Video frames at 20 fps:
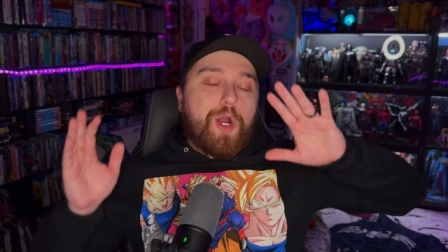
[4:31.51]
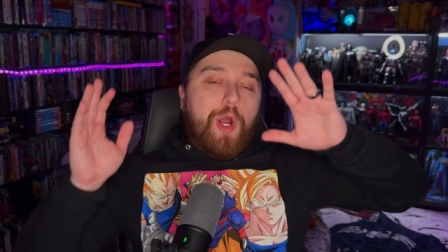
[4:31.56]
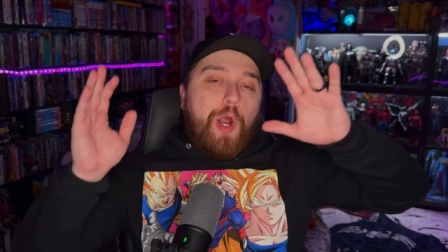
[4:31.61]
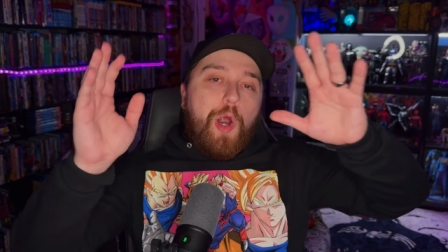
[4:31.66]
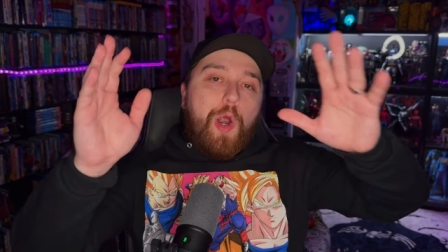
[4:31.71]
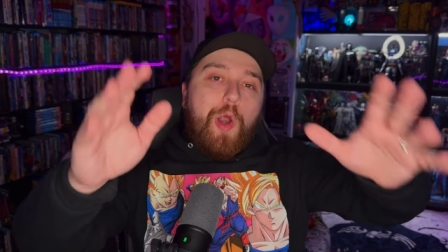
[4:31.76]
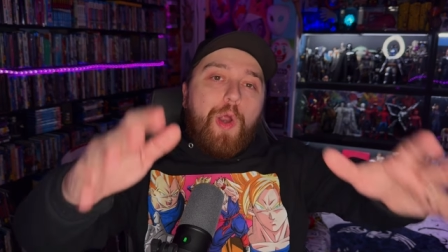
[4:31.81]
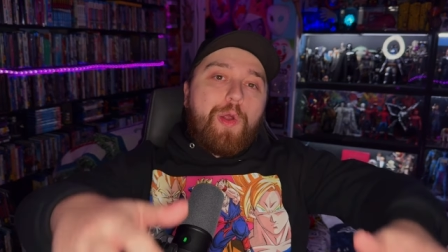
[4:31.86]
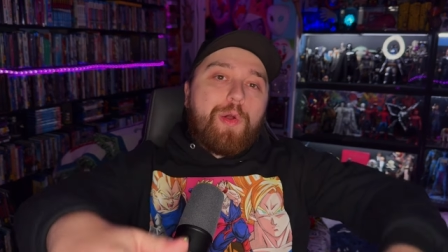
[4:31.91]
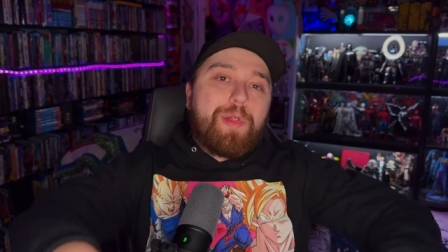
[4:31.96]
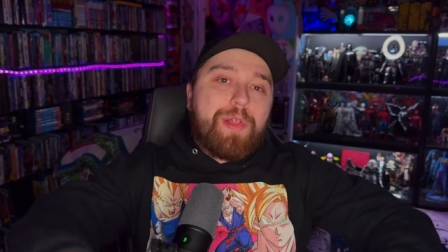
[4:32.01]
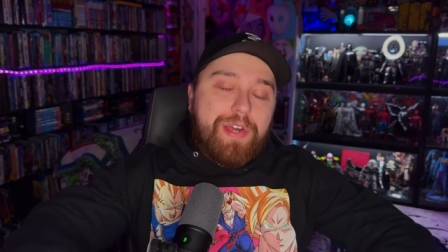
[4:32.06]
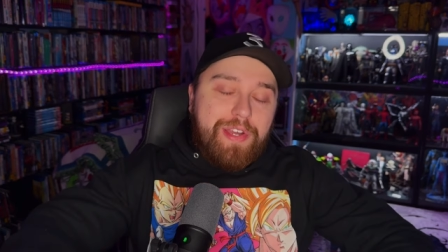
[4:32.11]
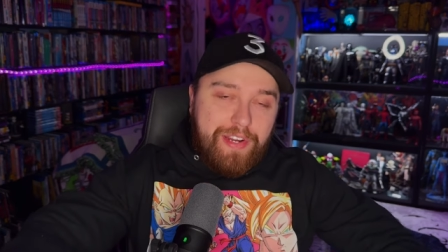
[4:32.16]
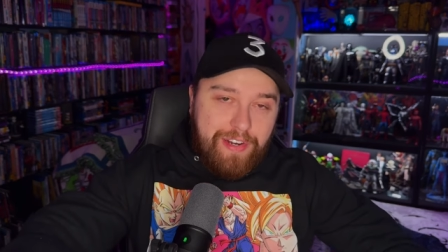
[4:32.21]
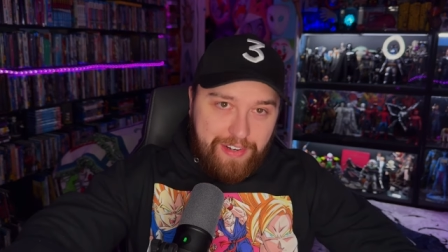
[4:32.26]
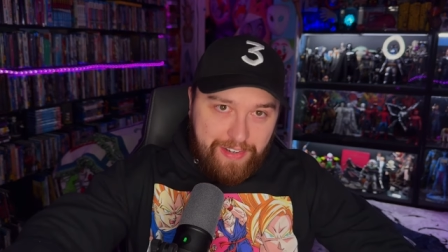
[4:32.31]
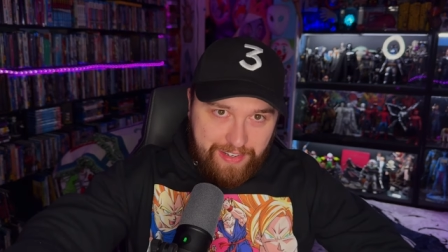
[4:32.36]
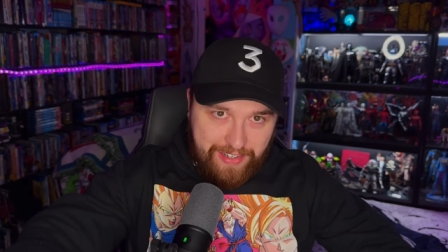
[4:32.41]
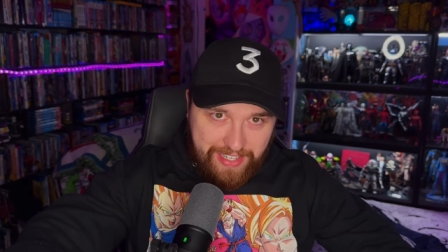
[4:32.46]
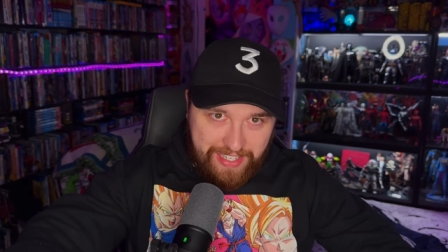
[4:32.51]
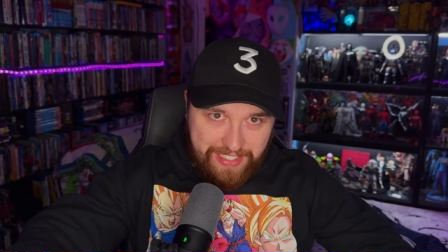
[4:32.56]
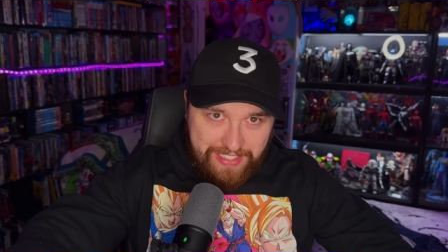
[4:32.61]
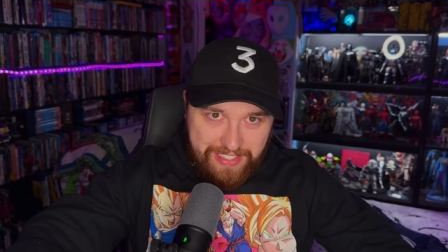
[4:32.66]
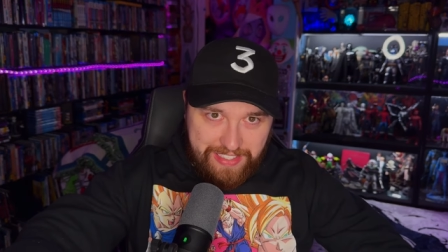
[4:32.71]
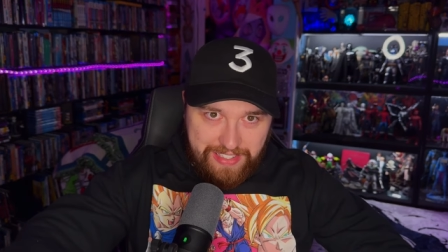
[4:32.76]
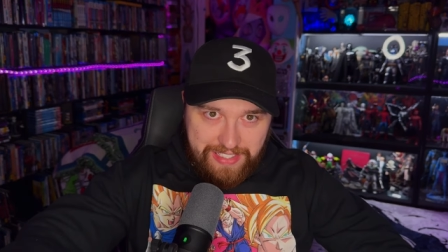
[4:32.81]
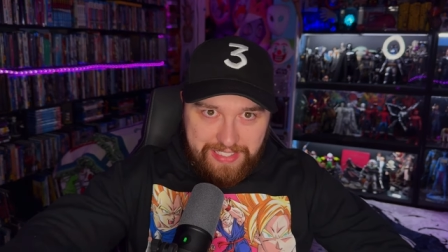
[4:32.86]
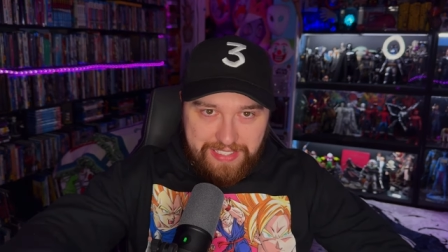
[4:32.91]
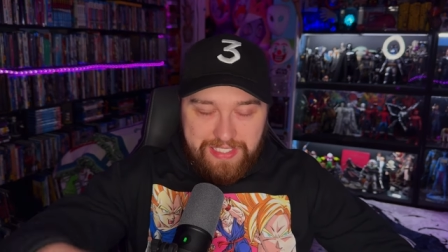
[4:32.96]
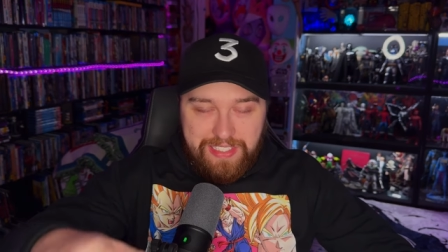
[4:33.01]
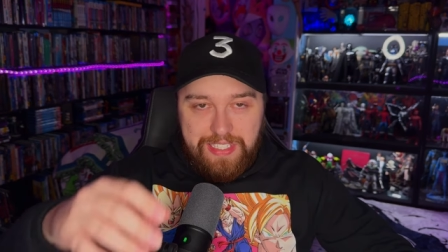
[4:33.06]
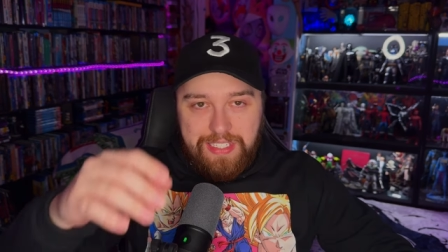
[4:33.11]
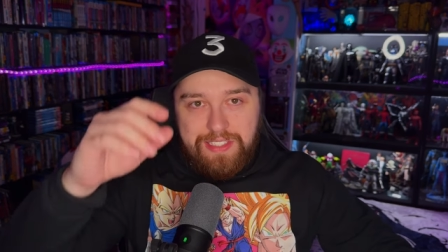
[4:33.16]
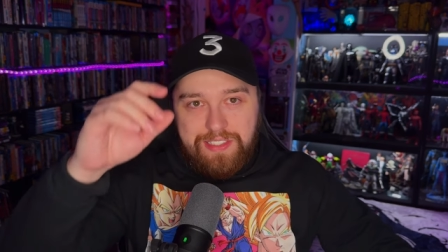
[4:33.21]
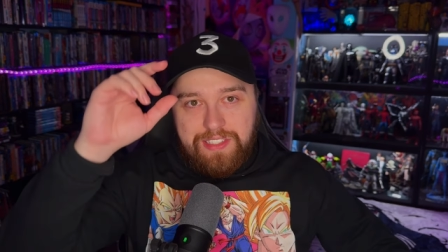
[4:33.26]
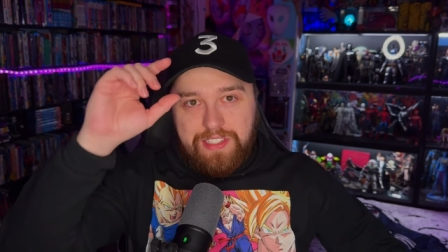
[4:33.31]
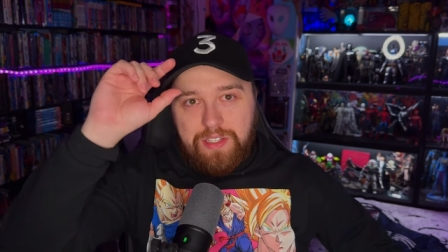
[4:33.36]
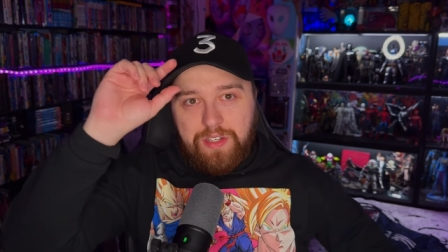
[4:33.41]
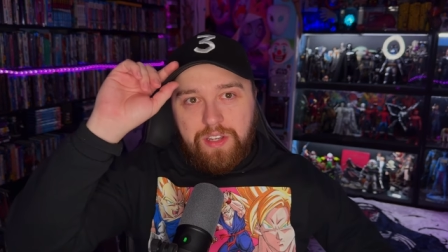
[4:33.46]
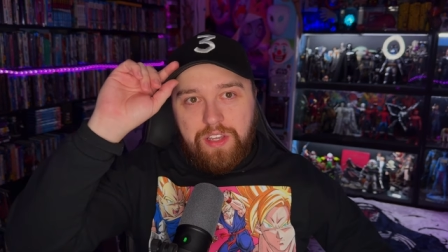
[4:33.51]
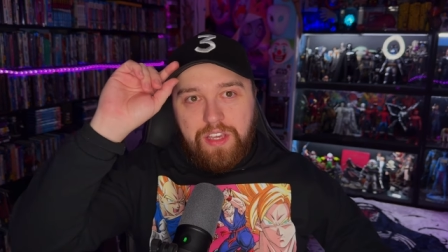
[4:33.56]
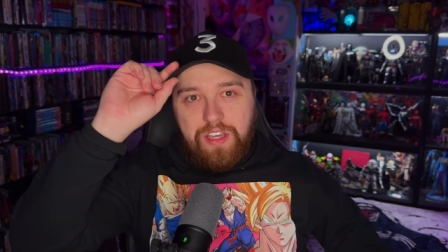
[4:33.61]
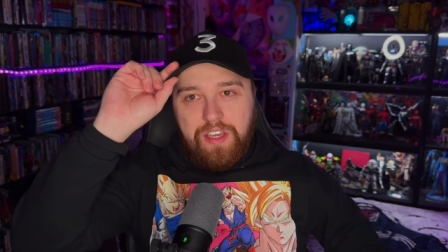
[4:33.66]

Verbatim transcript: earlier into the season.